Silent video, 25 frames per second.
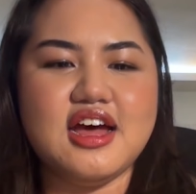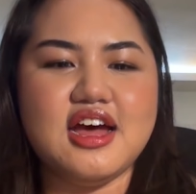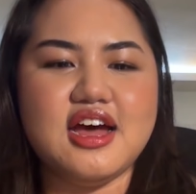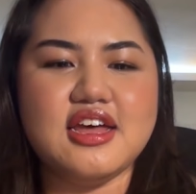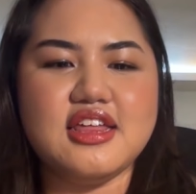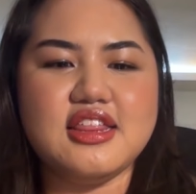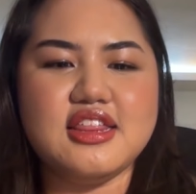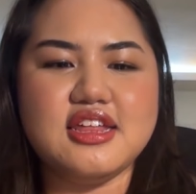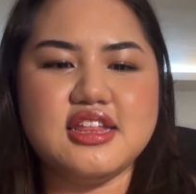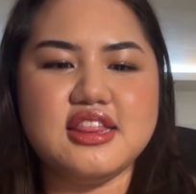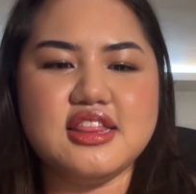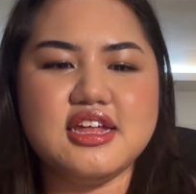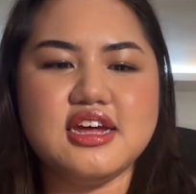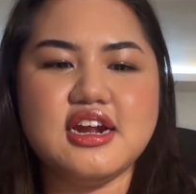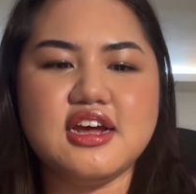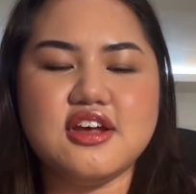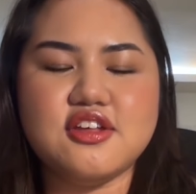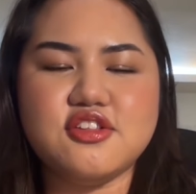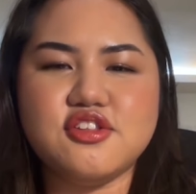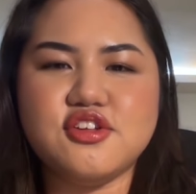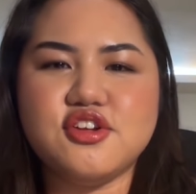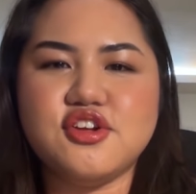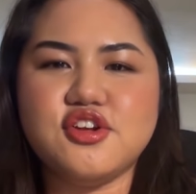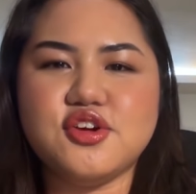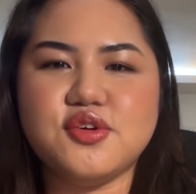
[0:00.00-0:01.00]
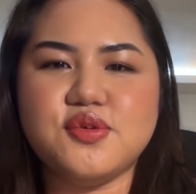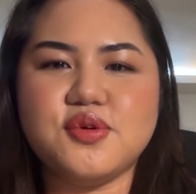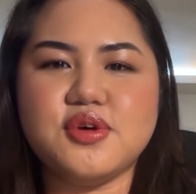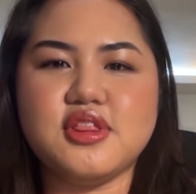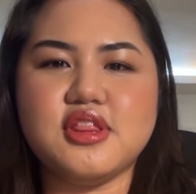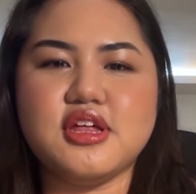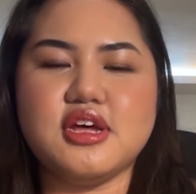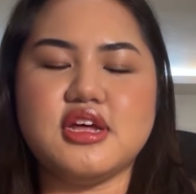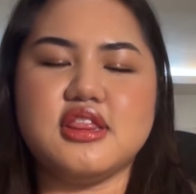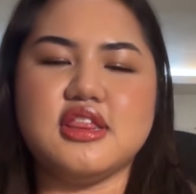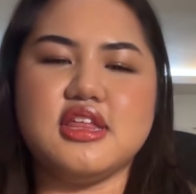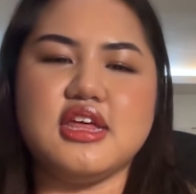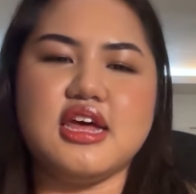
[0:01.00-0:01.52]
I think that has to do with
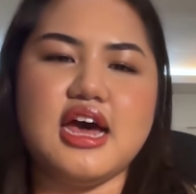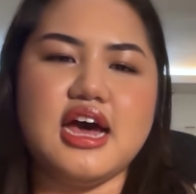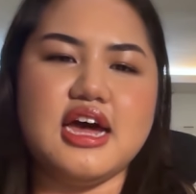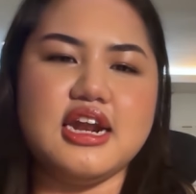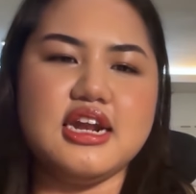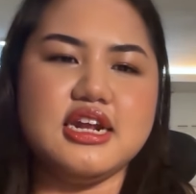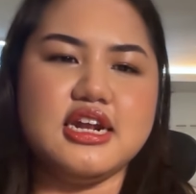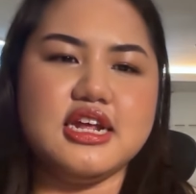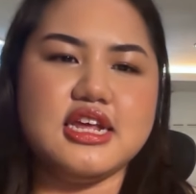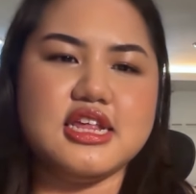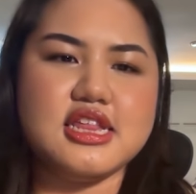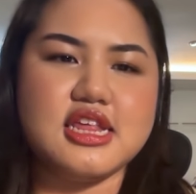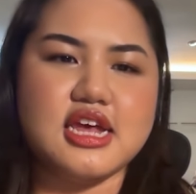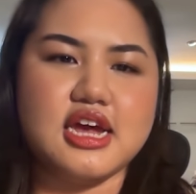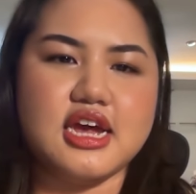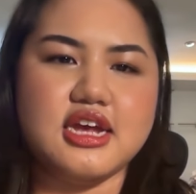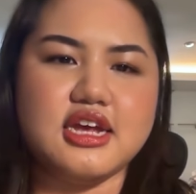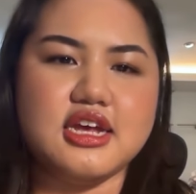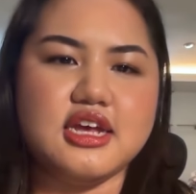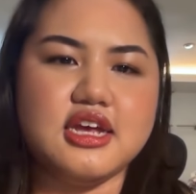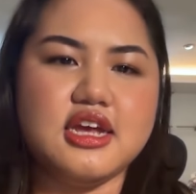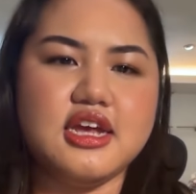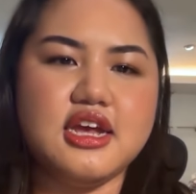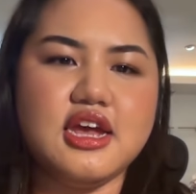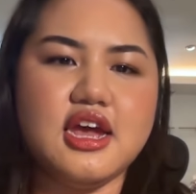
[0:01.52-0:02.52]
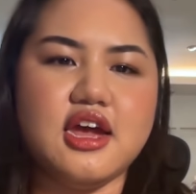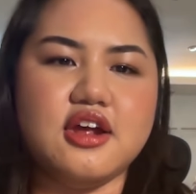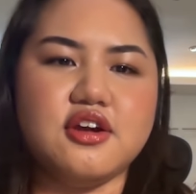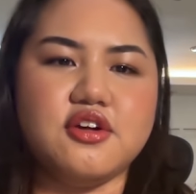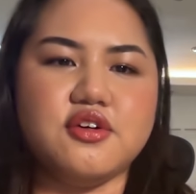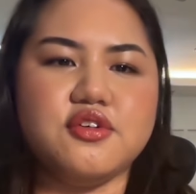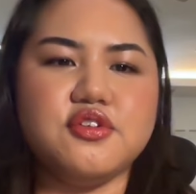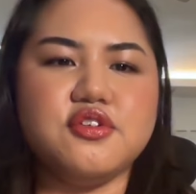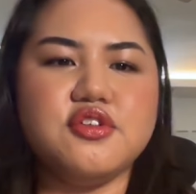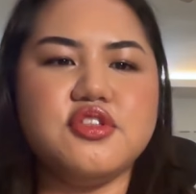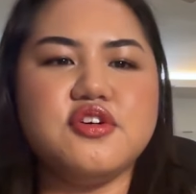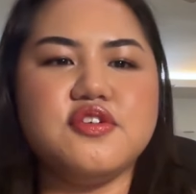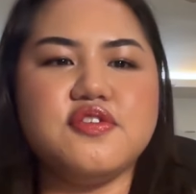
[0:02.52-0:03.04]
like the added acai, and
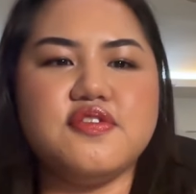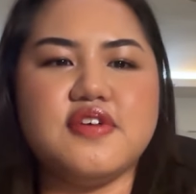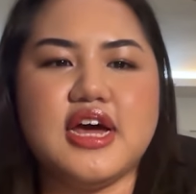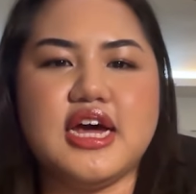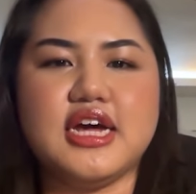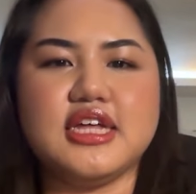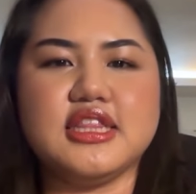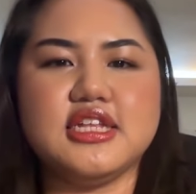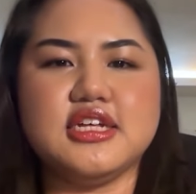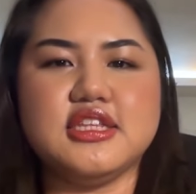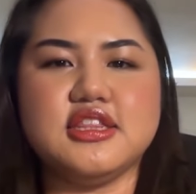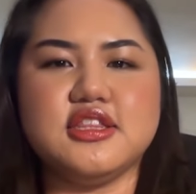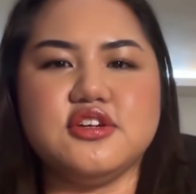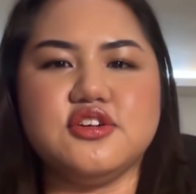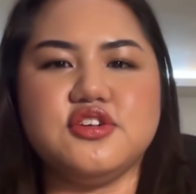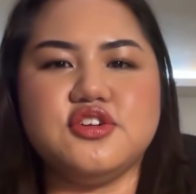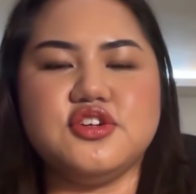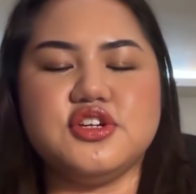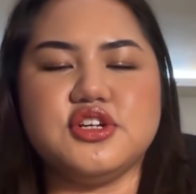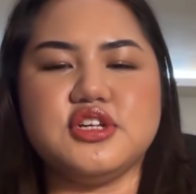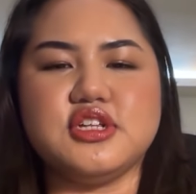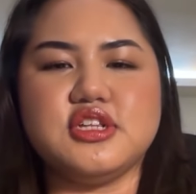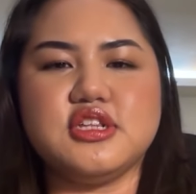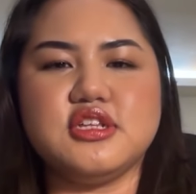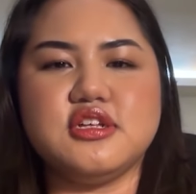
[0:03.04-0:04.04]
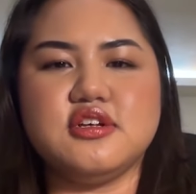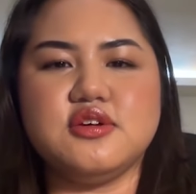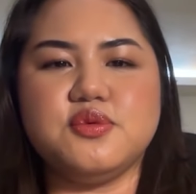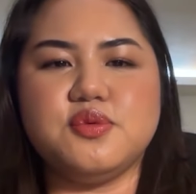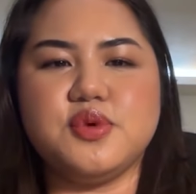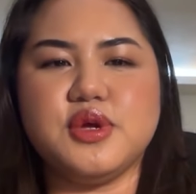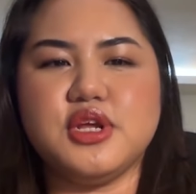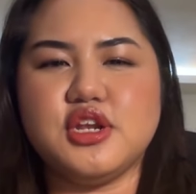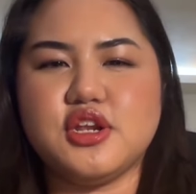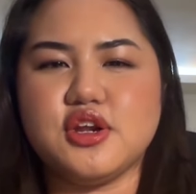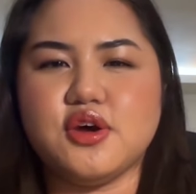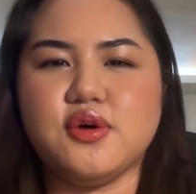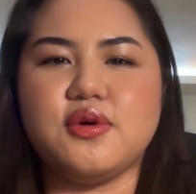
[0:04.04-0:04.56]
also the fact that there's just
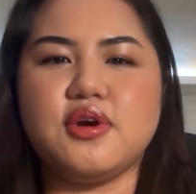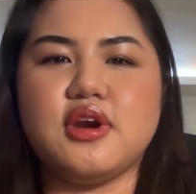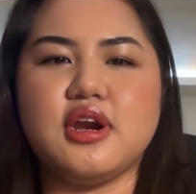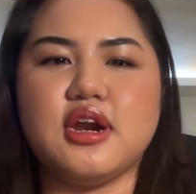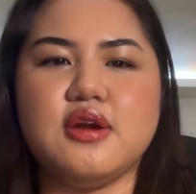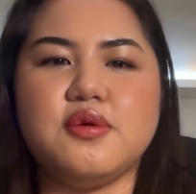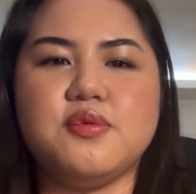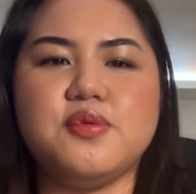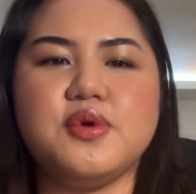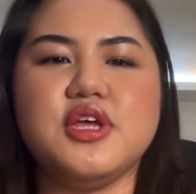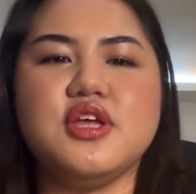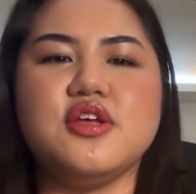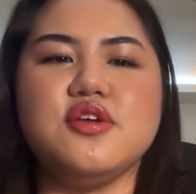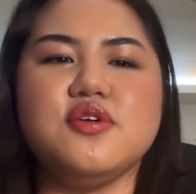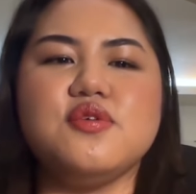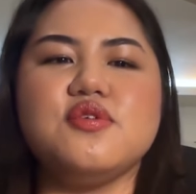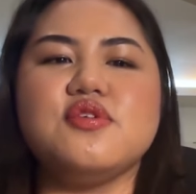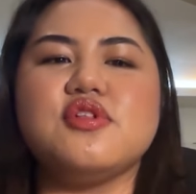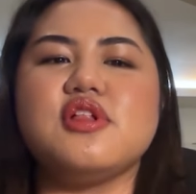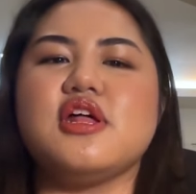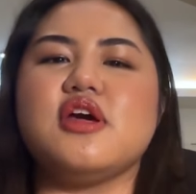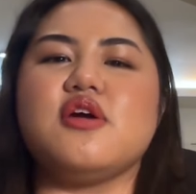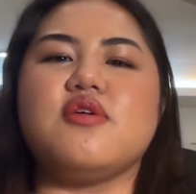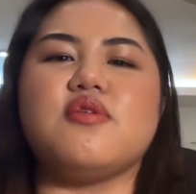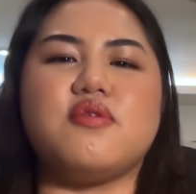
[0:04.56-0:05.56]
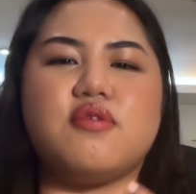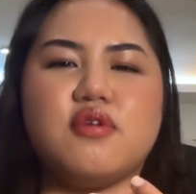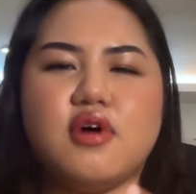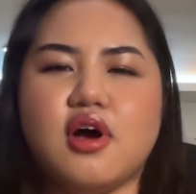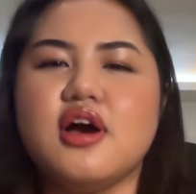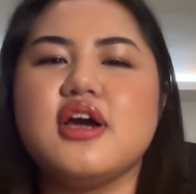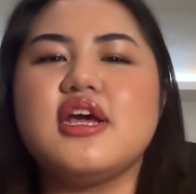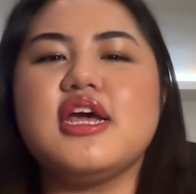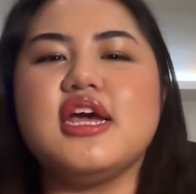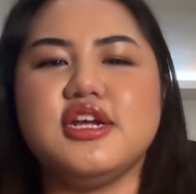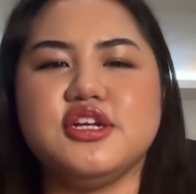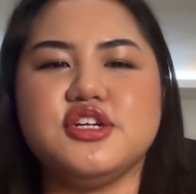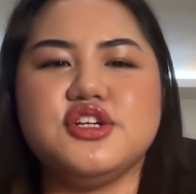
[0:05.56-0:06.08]
we use like
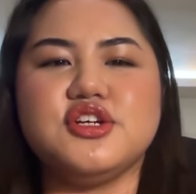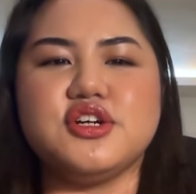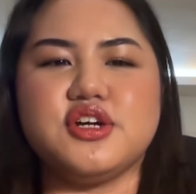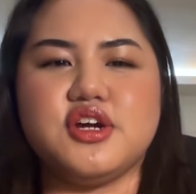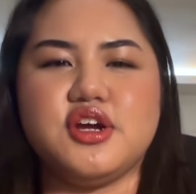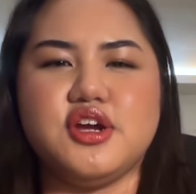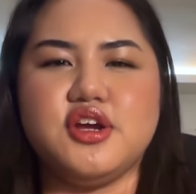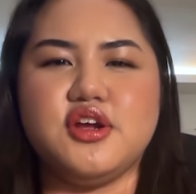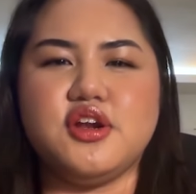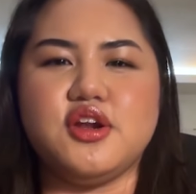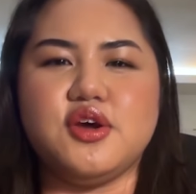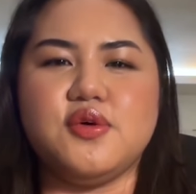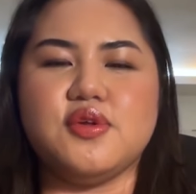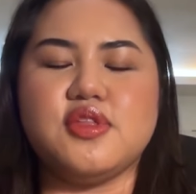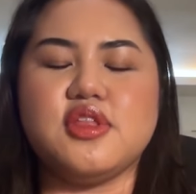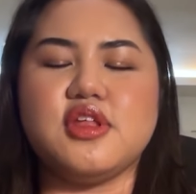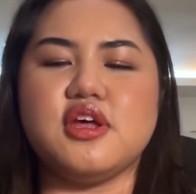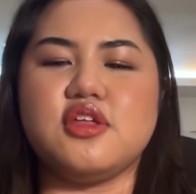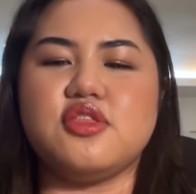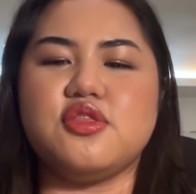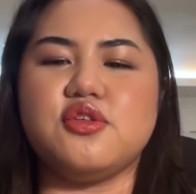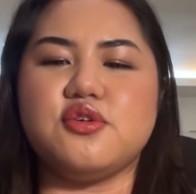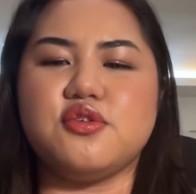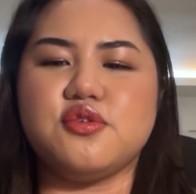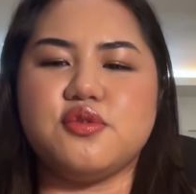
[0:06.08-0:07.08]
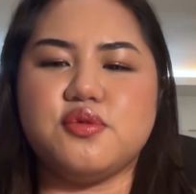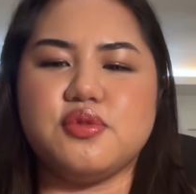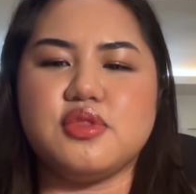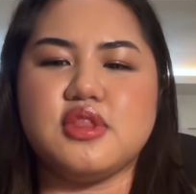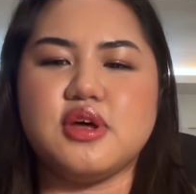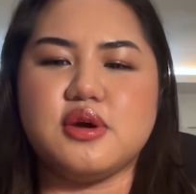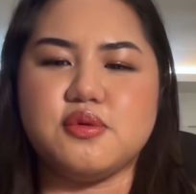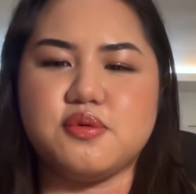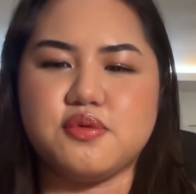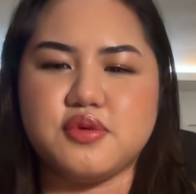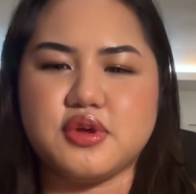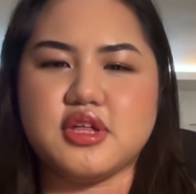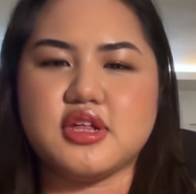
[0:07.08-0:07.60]
raw cane sugar. You know, it's like
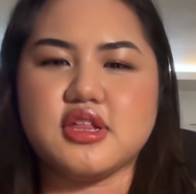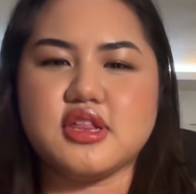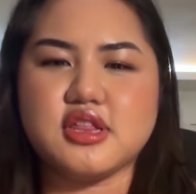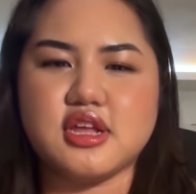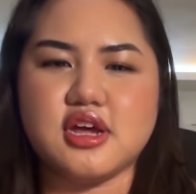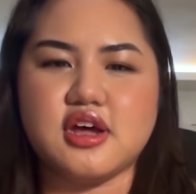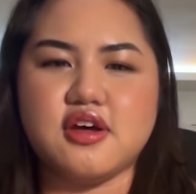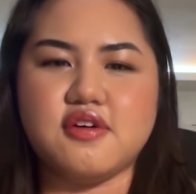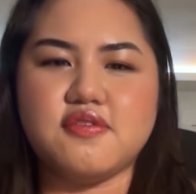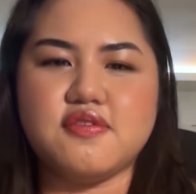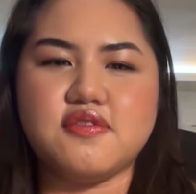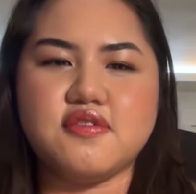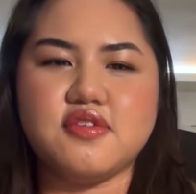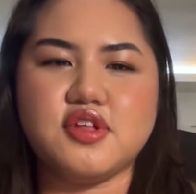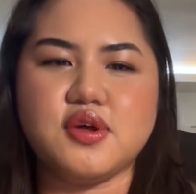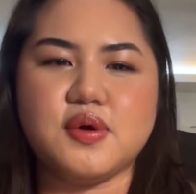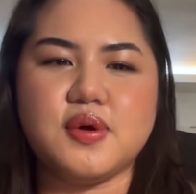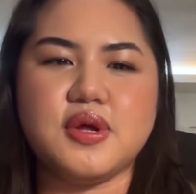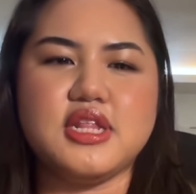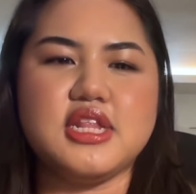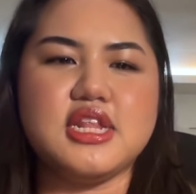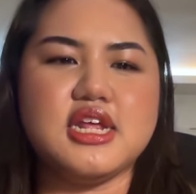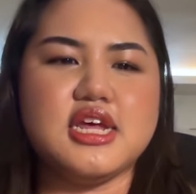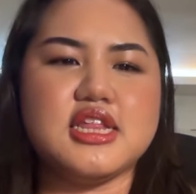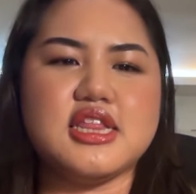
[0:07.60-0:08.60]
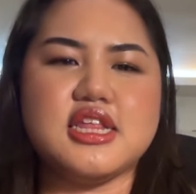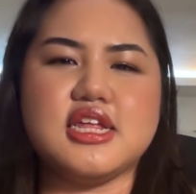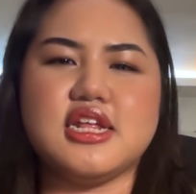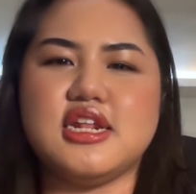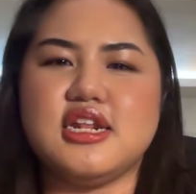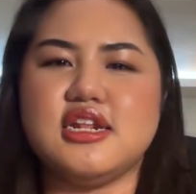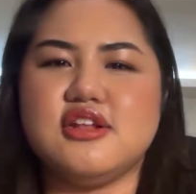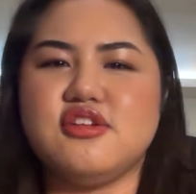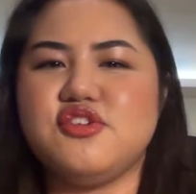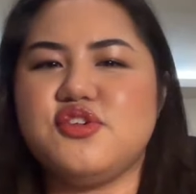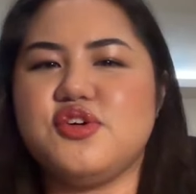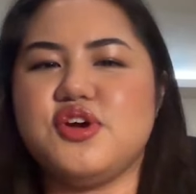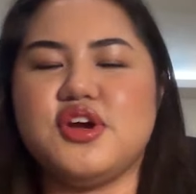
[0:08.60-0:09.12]
the real stuff, so it
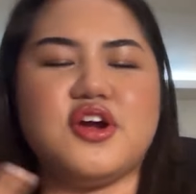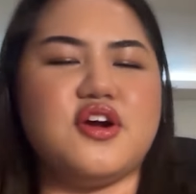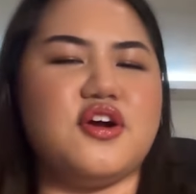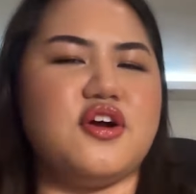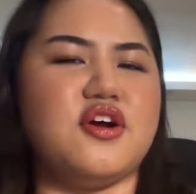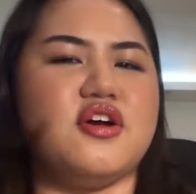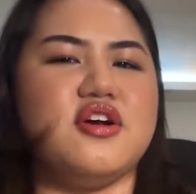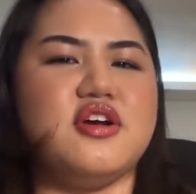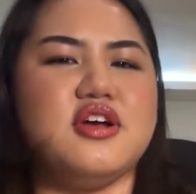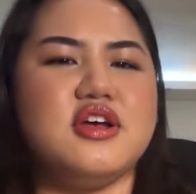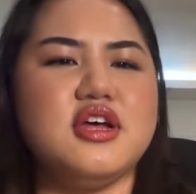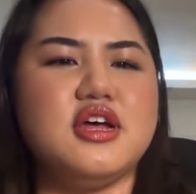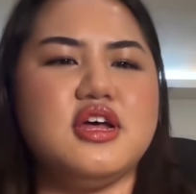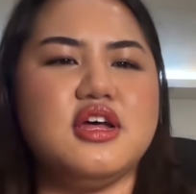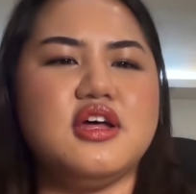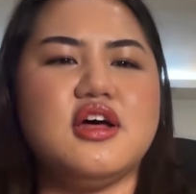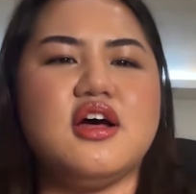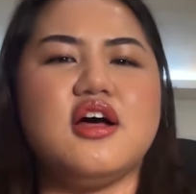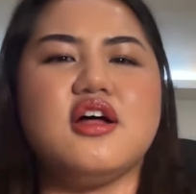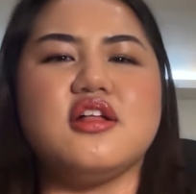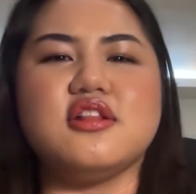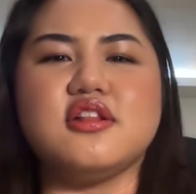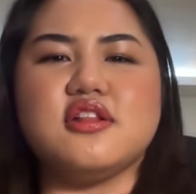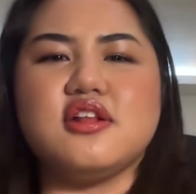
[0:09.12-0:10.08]
doesn't trigger a